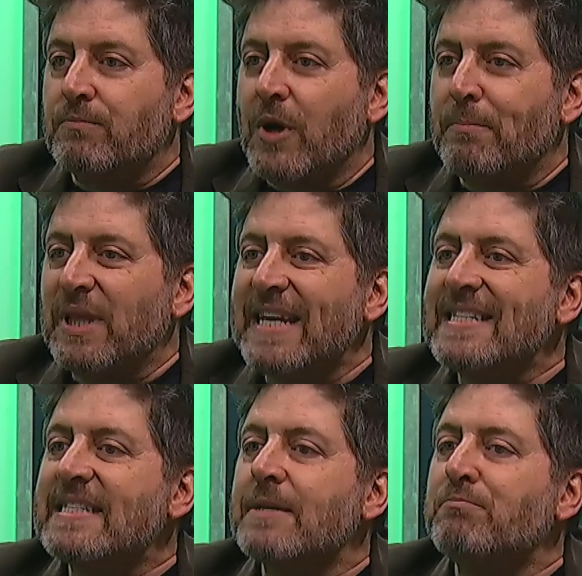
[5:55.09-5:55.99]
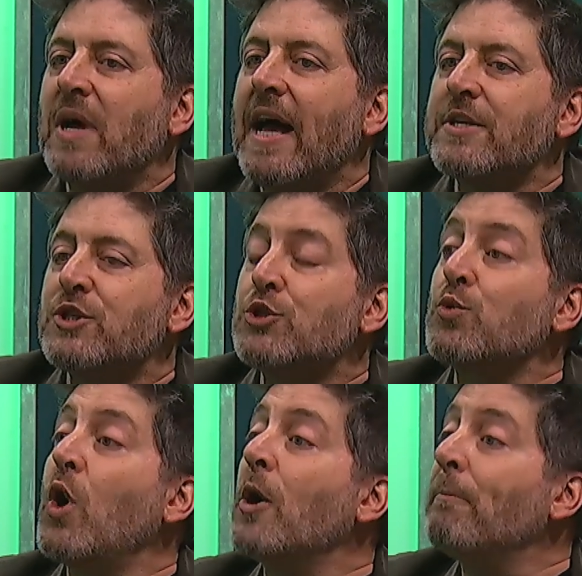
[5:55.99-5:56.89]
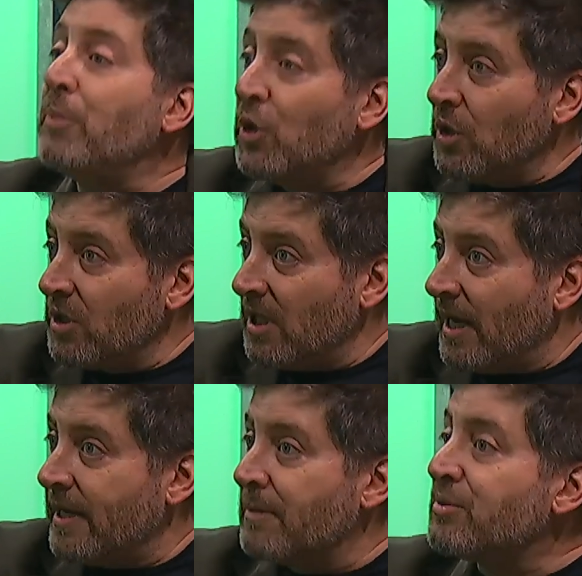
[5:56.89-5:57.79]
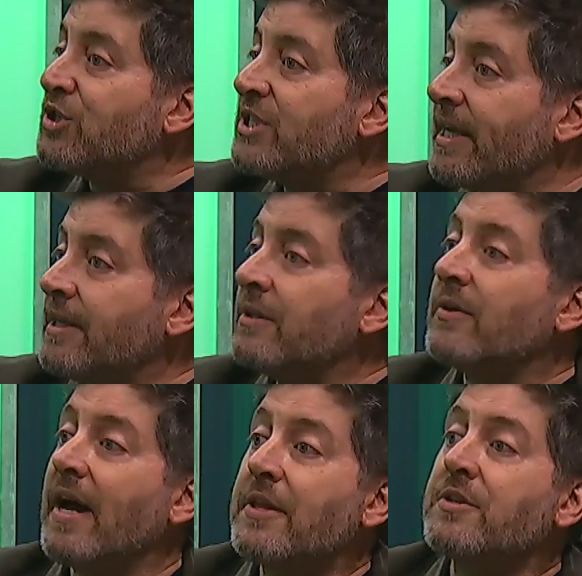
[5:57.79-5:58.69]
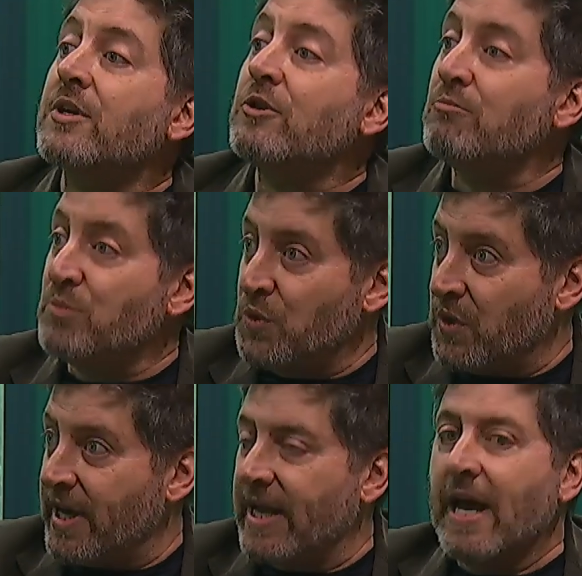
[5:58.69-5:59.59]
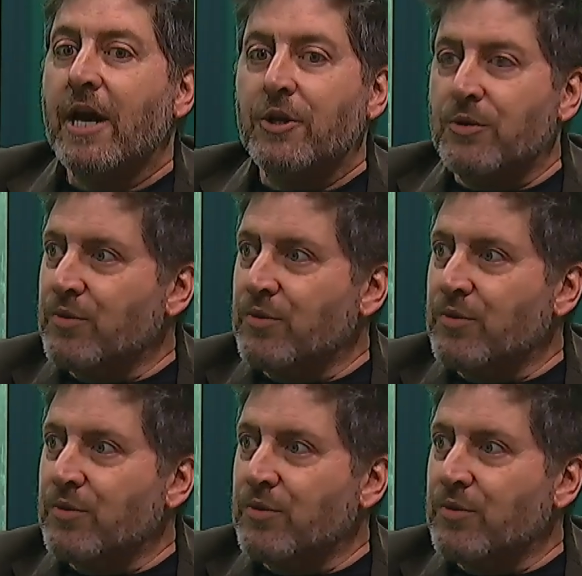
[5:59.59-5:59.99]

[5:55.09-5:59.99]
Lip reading: place that has strong pull on a particular ethnic community. You